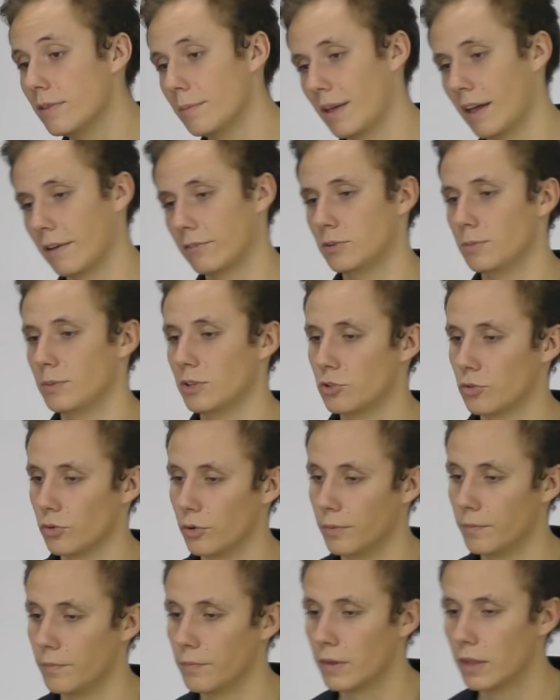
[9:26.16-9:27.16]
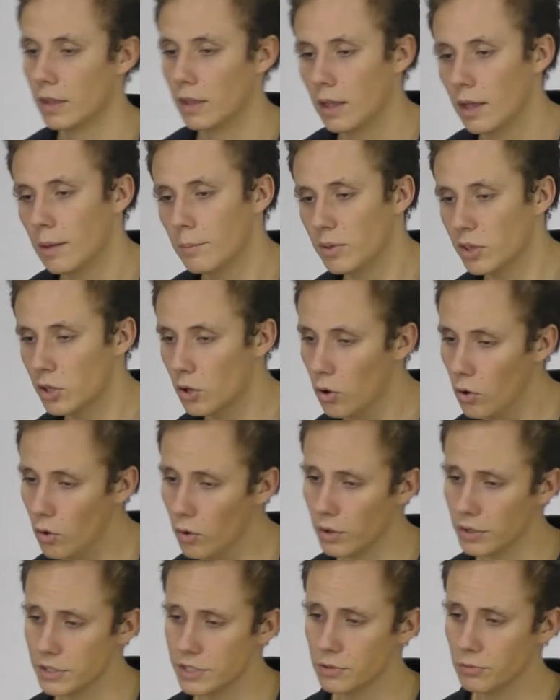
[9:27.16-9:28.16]
of them have to be true.
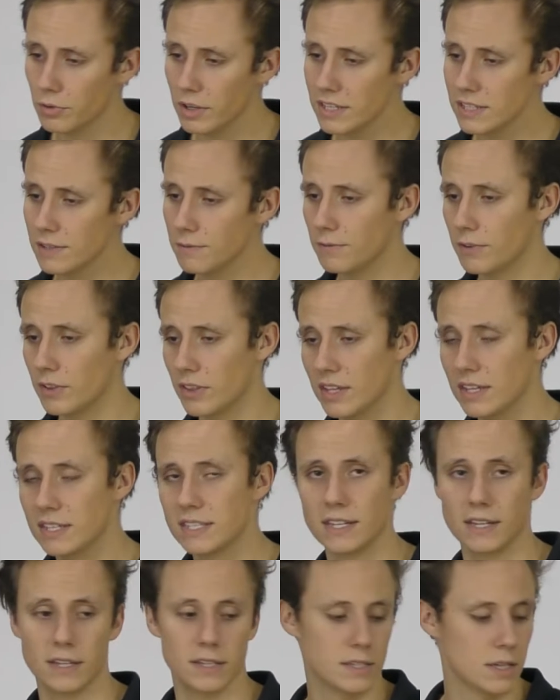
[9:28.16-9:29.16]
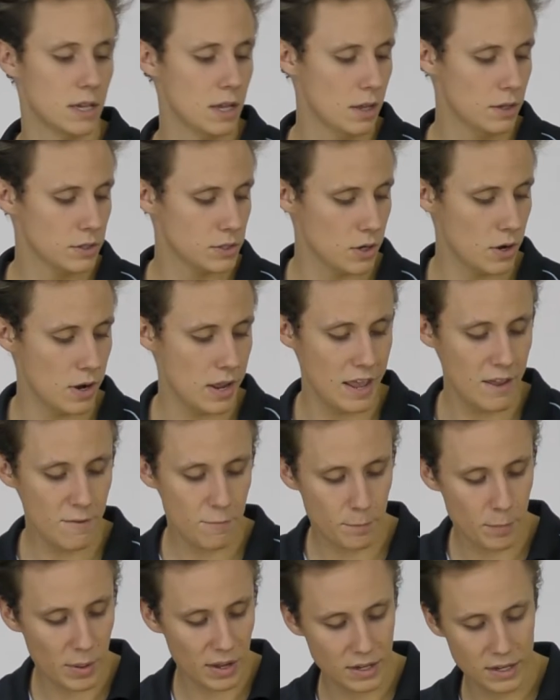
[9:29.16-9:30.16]
Because the reason for this is, so
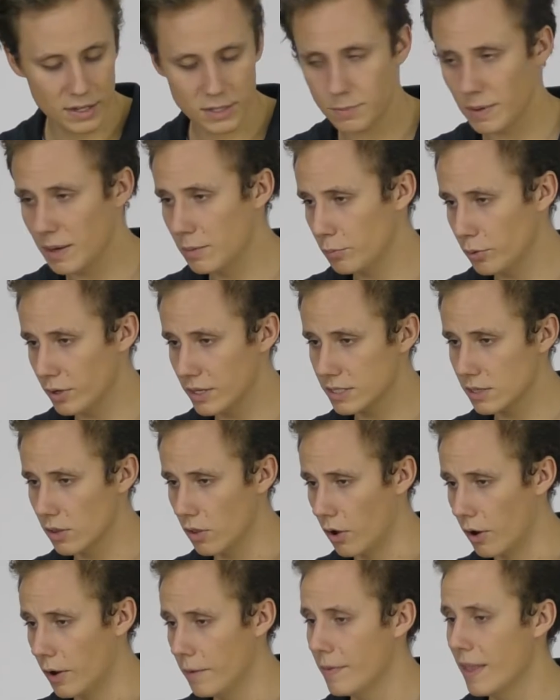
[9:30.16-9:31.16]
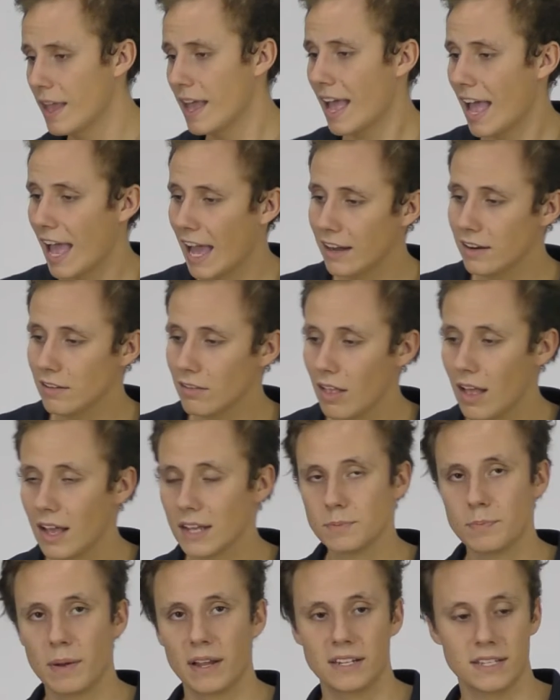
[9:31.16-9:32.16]
if button is being pressed low and the
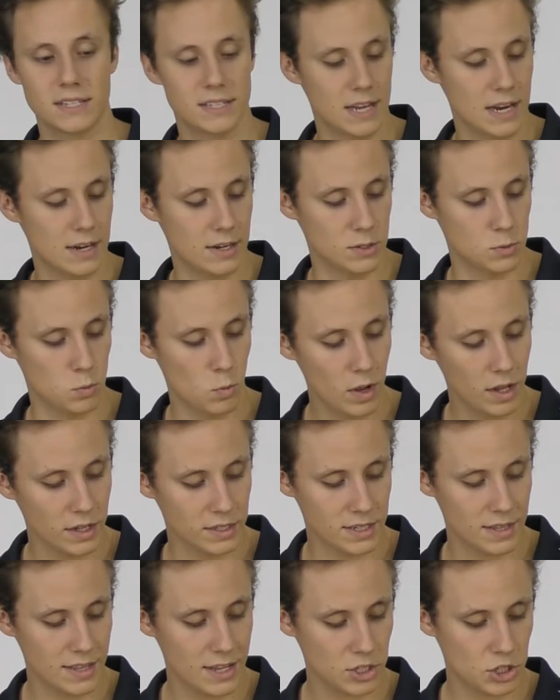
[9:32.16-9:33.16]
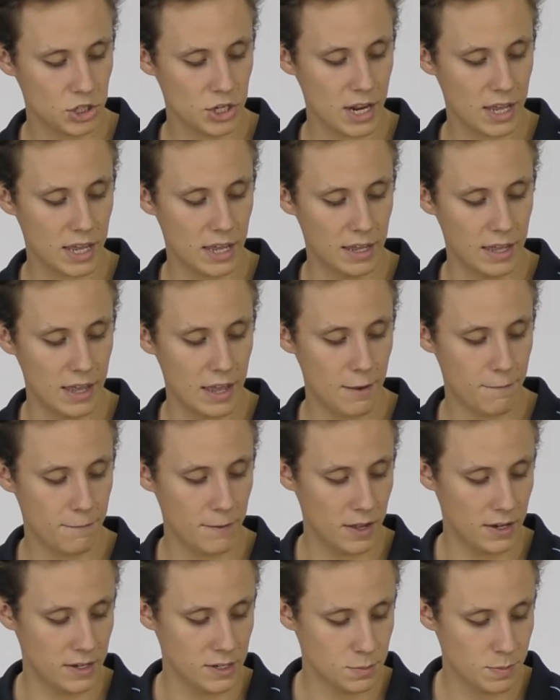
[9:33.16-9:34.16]
last button state is one, so that's checking if
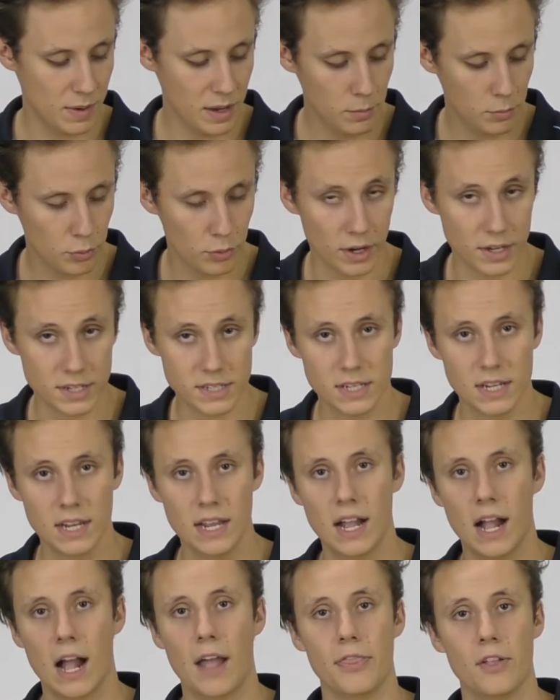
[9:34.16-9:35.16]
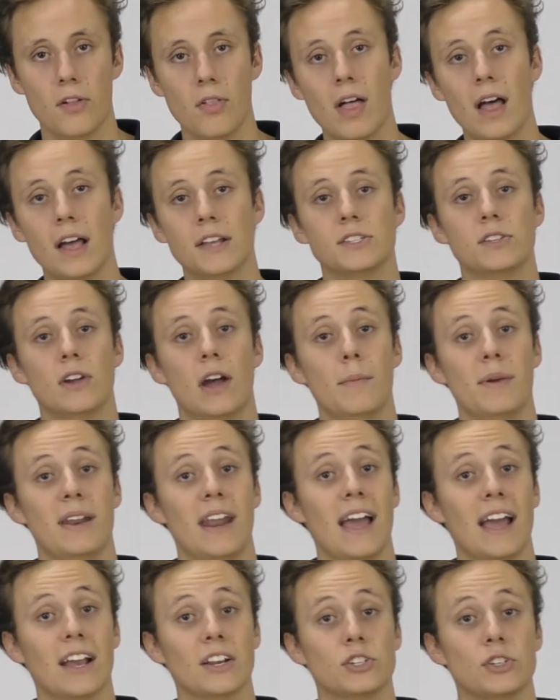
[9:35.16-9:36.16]
it is being pressed and the last time an
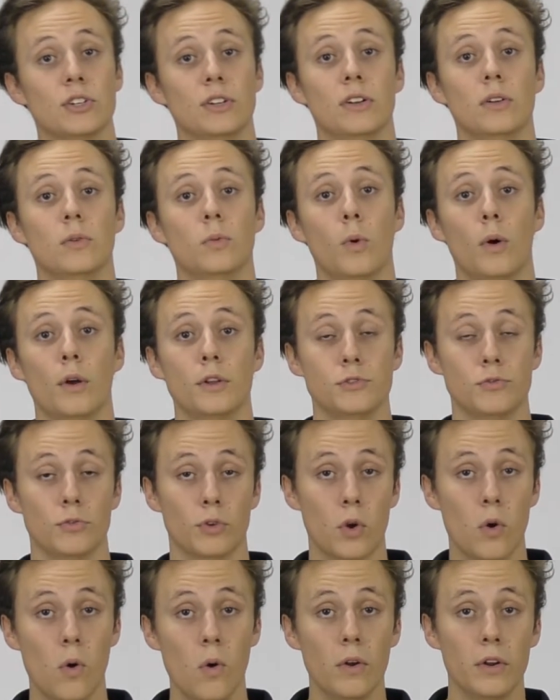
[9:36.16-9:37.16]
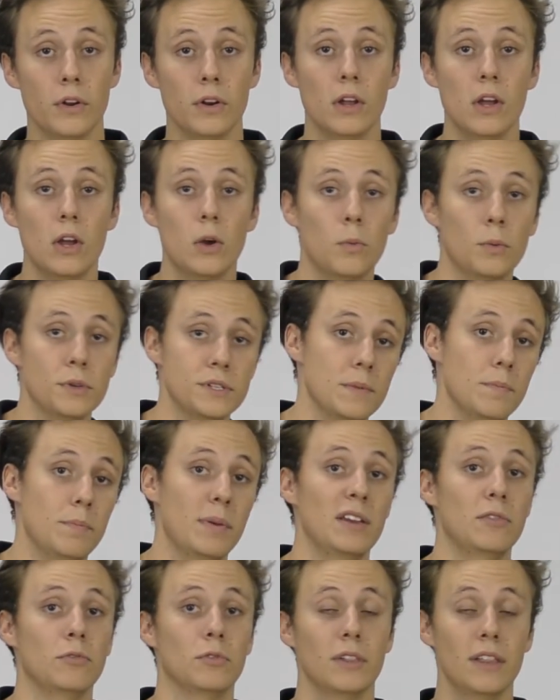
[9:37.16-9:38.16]
action was recorded was it
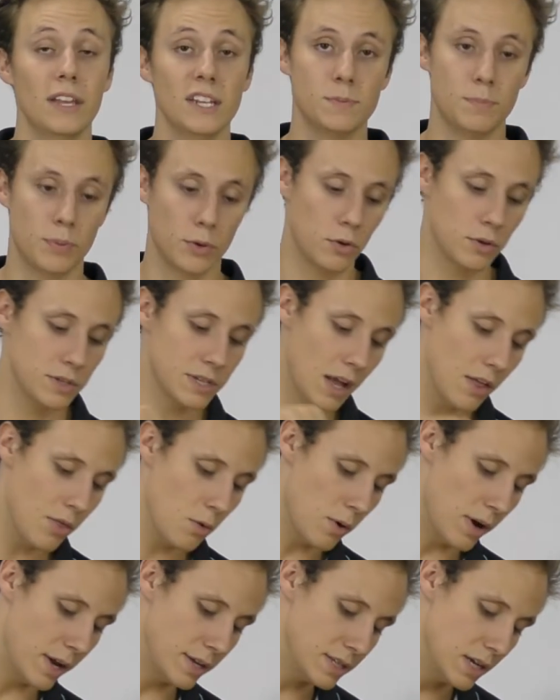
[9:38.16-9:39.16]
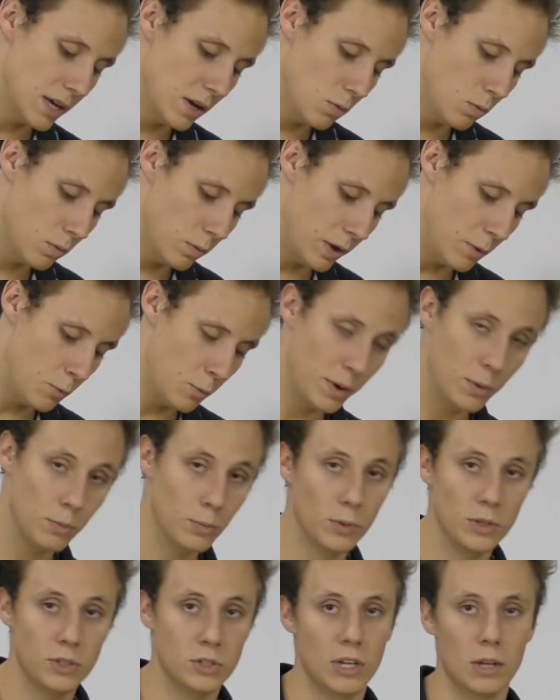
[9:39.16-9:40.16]
being released because otherwise we
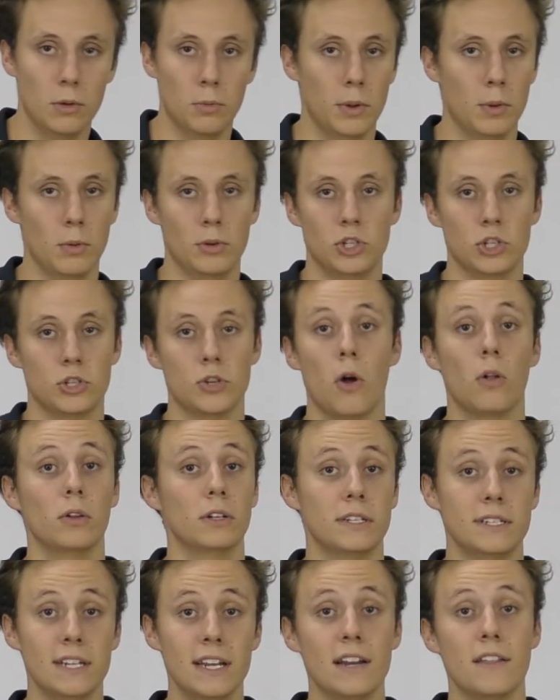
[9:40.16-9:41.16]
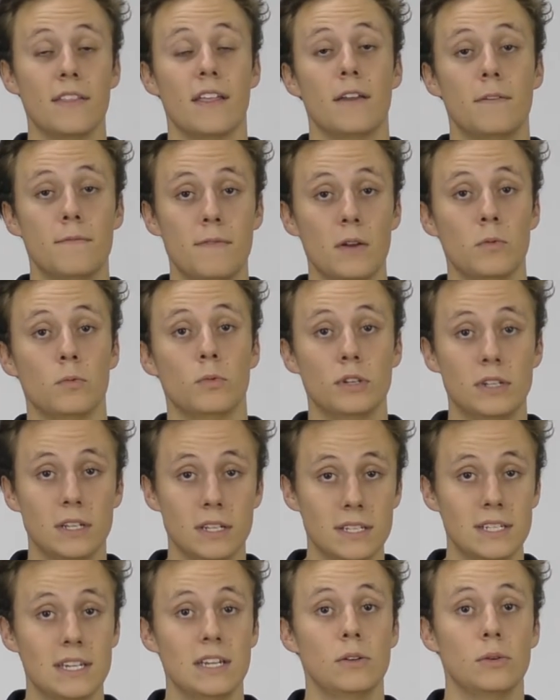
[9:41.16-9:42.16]
would we would just hold it down and that event would
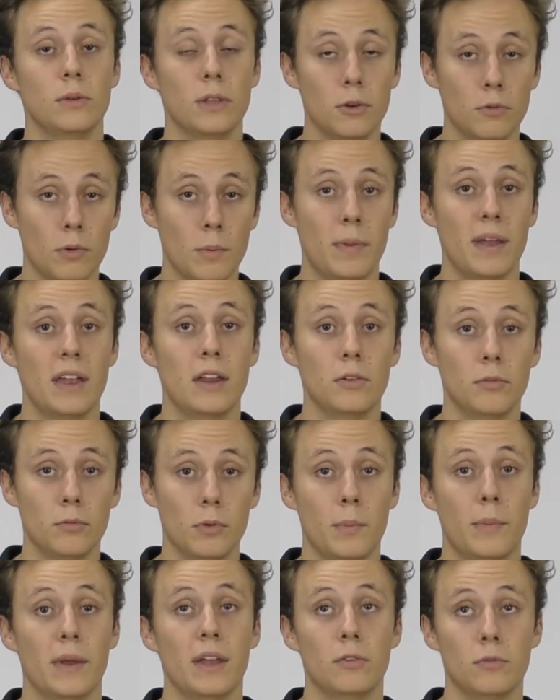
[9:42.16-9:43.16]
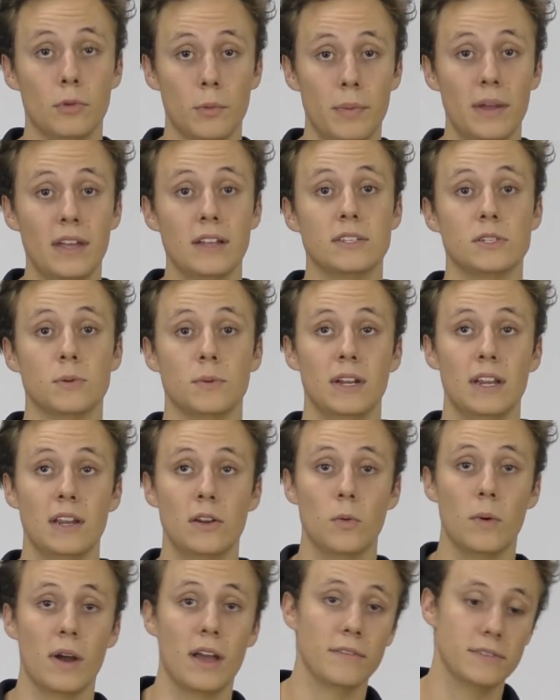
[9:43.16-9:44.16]
continually repeat and repeat and repeat. So we
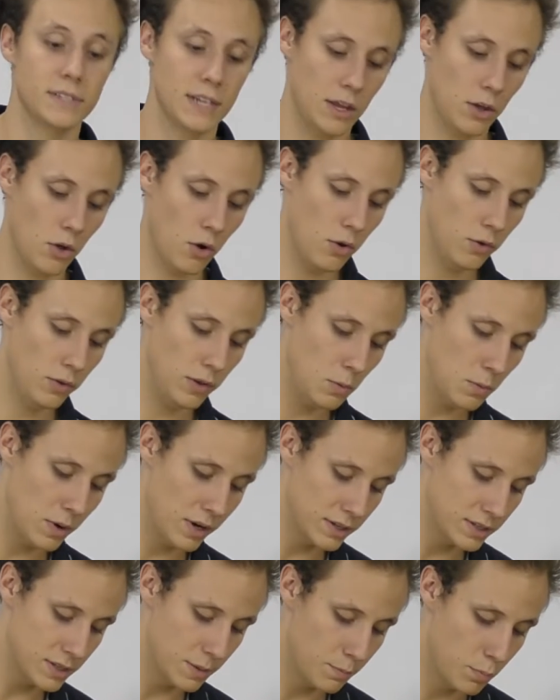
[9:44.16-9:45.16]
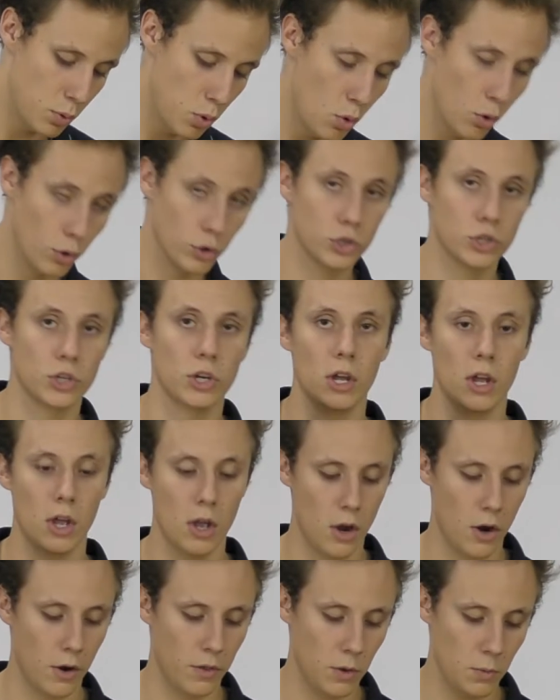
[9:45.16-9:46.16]
need a way of saying only when it's a push,
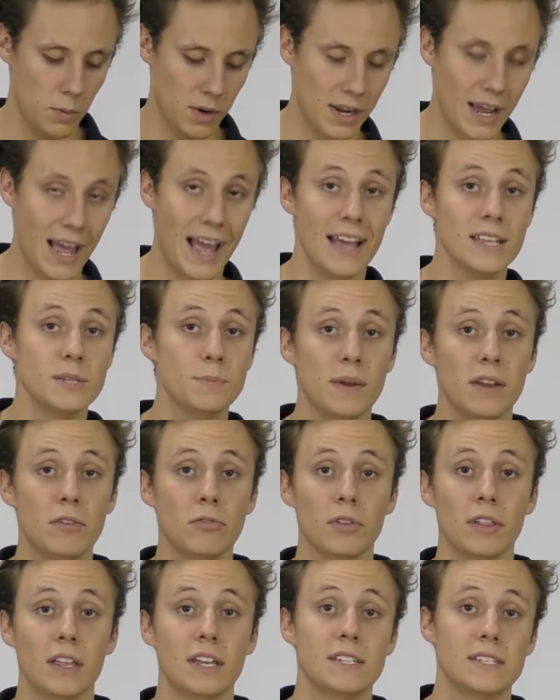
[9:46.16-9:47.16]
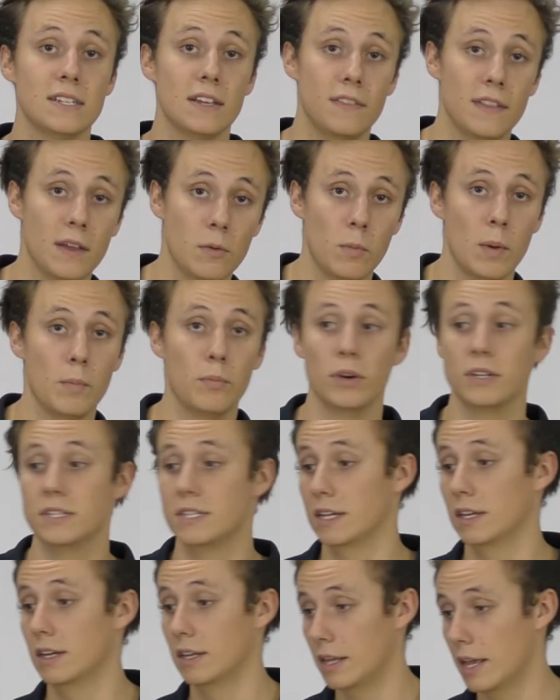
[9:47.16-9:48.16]
only when it has been released and then we're
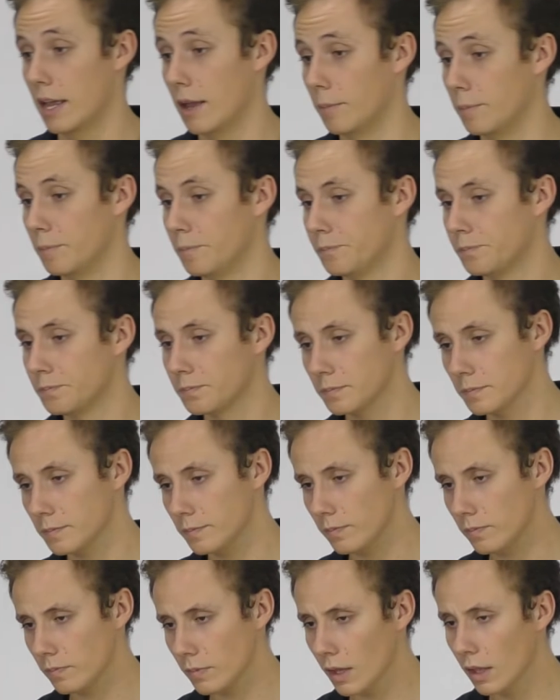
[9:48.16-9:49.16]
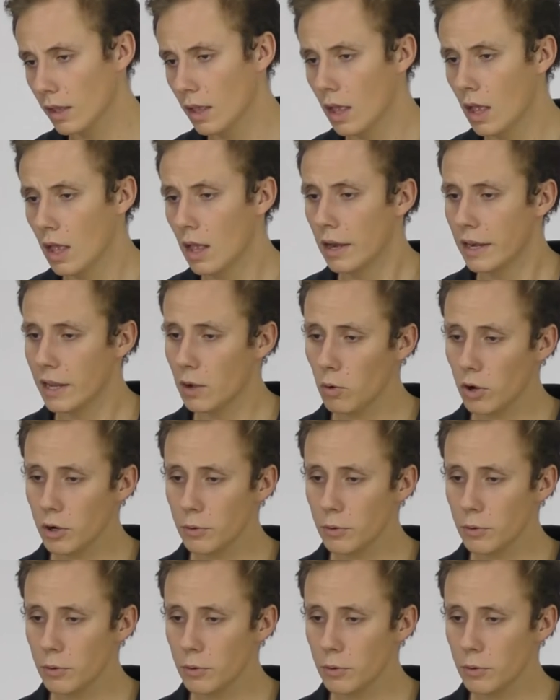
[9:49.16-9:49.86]
pressing it again. Now